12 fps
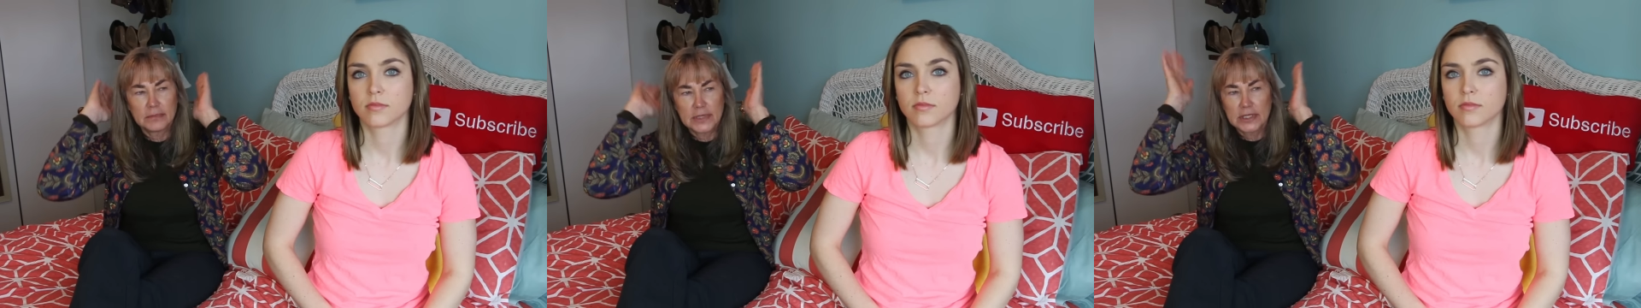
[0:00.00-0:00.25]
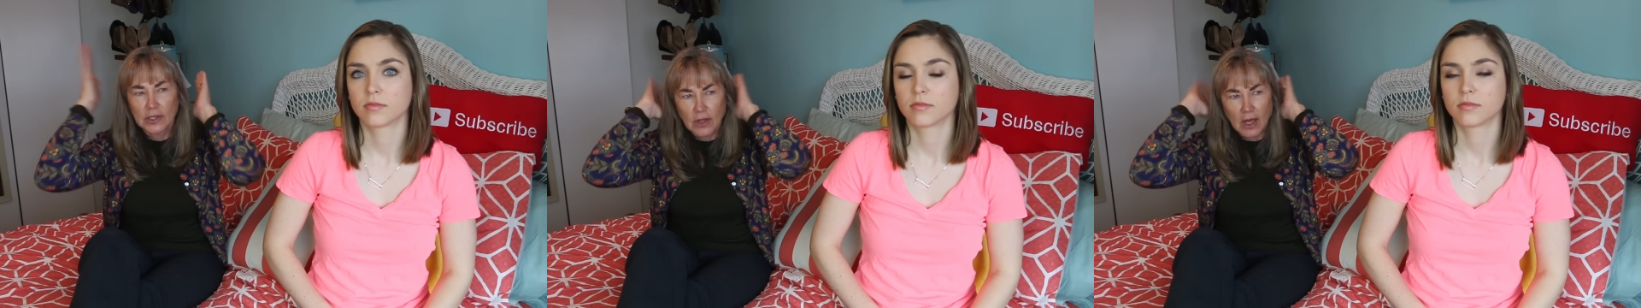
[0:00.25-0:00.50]

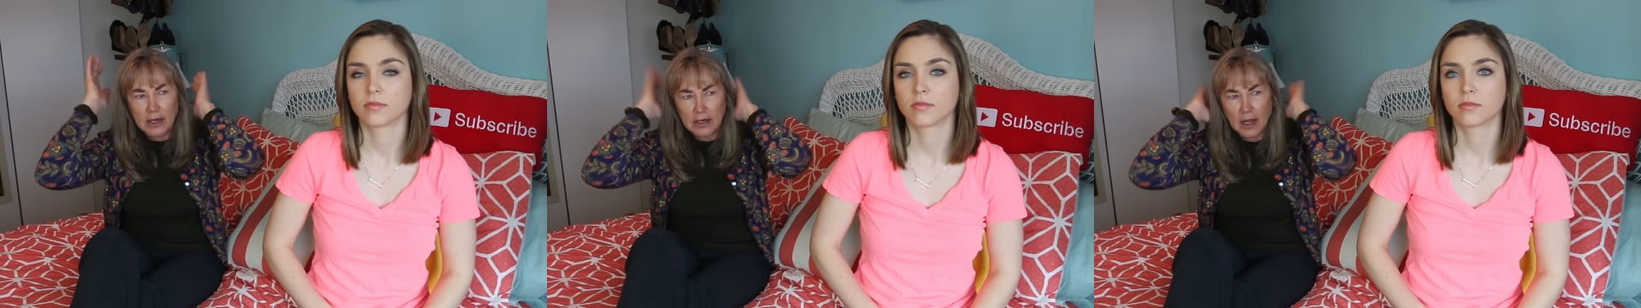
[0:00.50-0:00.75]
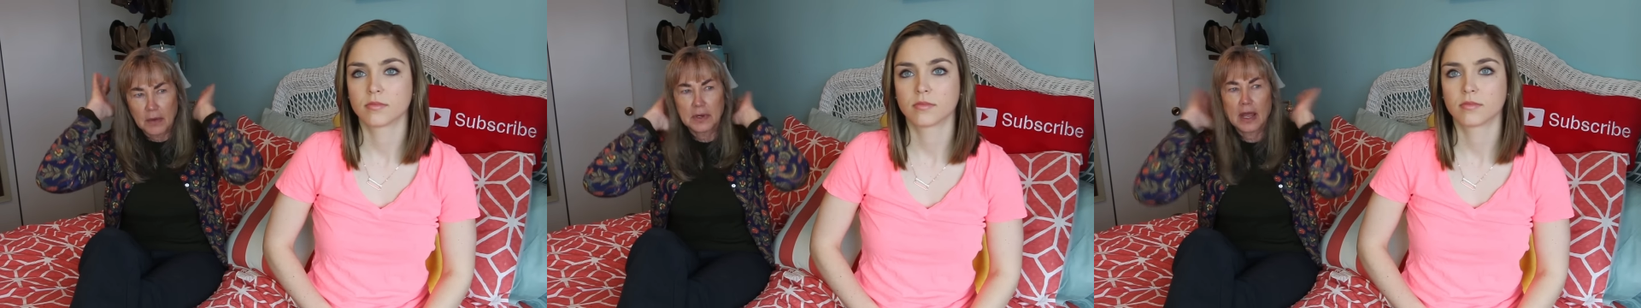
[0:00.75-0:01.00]
Speaker 1: salon
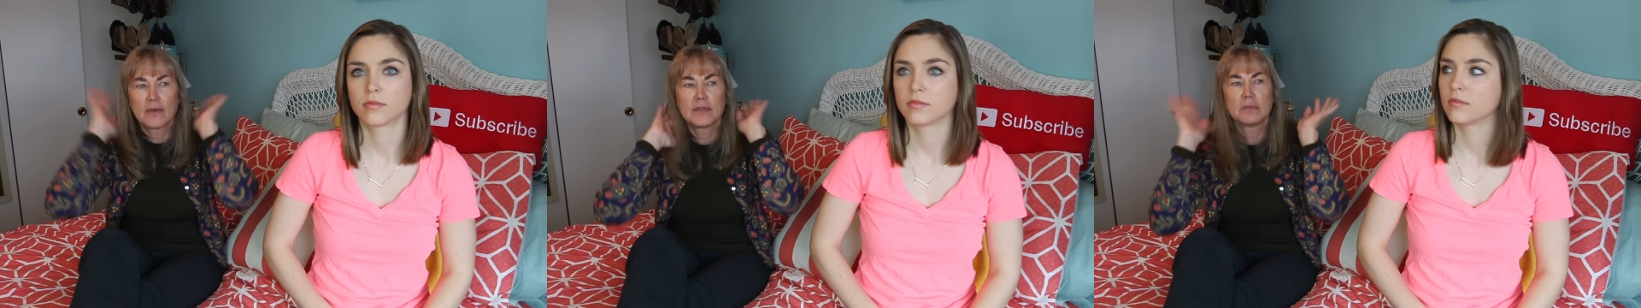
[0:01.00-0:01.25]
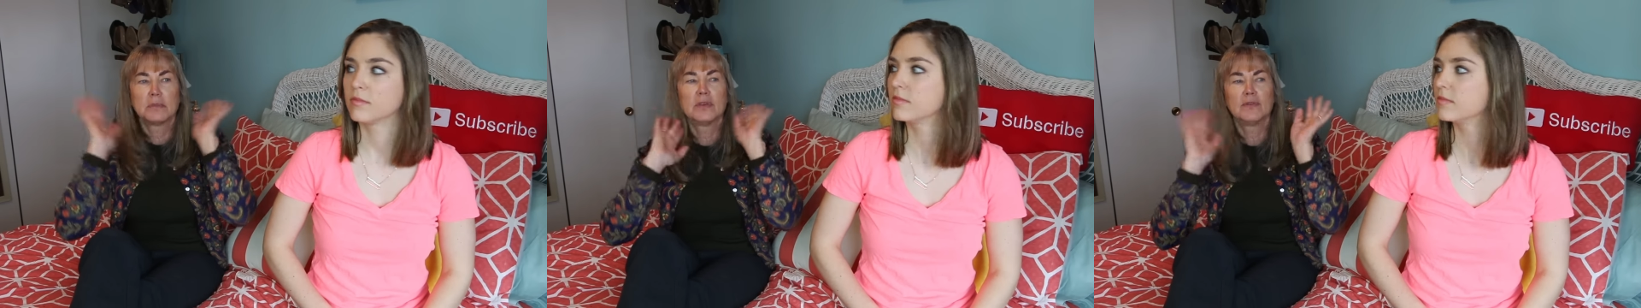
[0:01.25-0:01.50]
and I would have
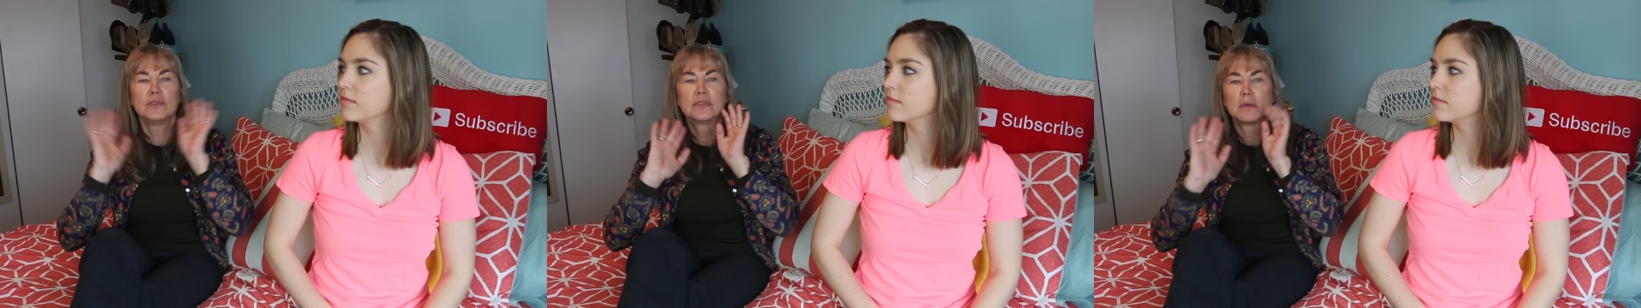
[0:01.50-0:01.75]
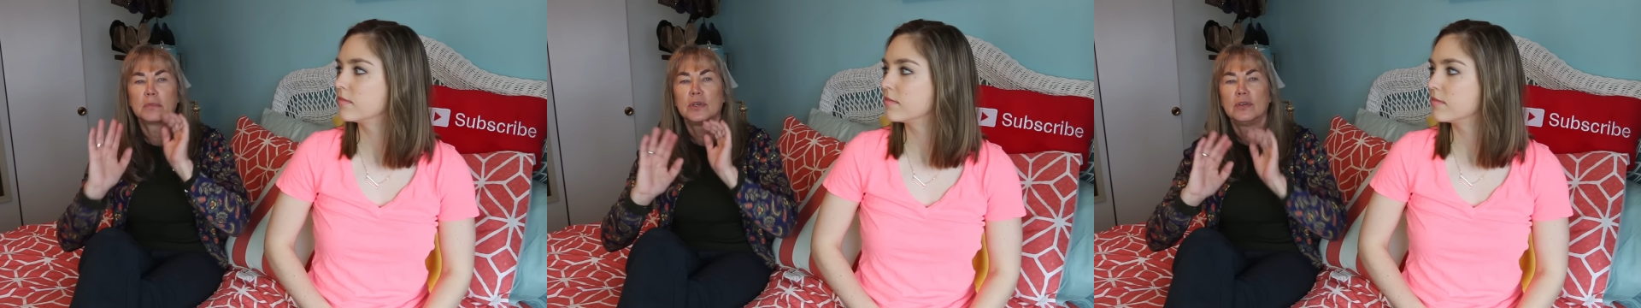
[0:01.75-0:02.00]
them give you
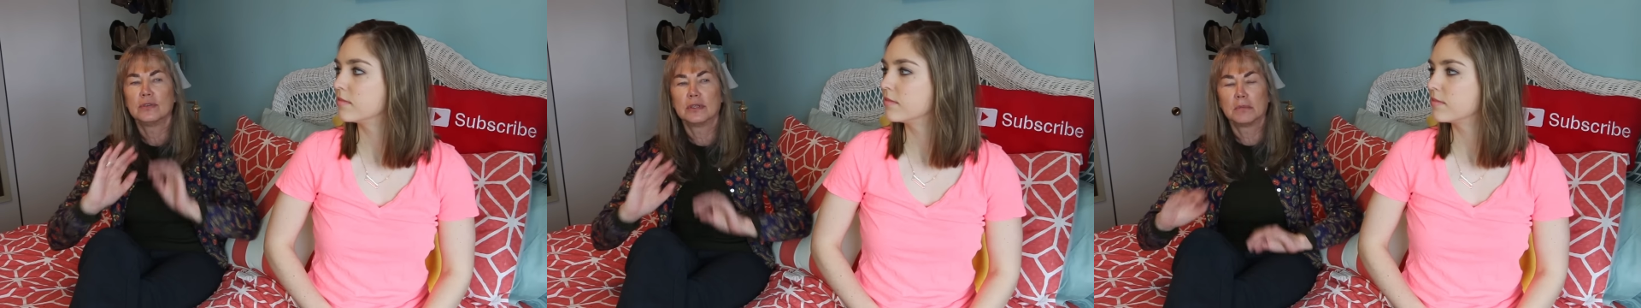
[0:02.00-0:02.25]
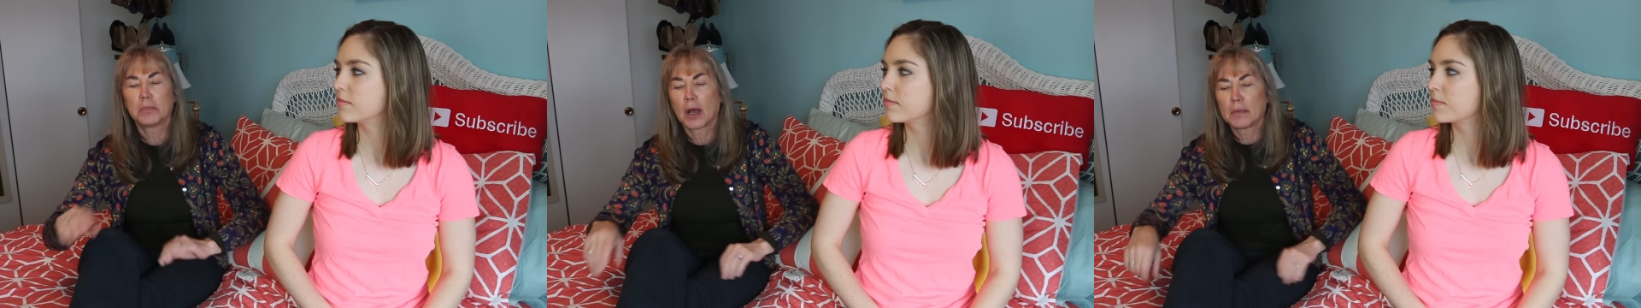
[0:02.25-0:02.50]
some cute
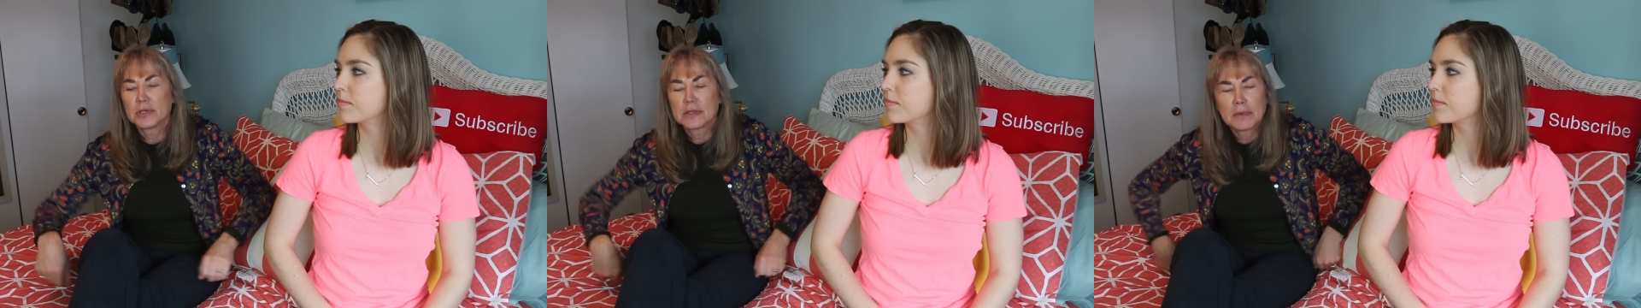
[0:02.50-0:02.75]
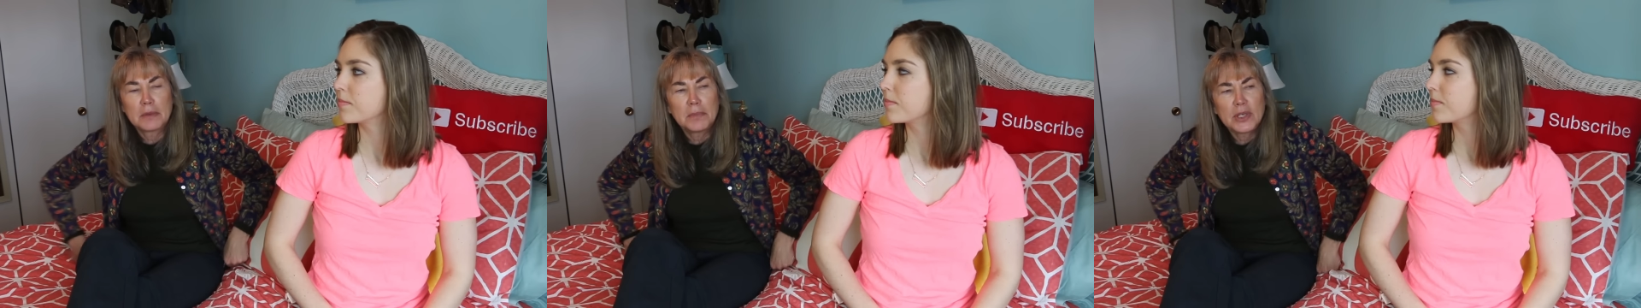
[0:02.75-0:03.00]
little bob or something,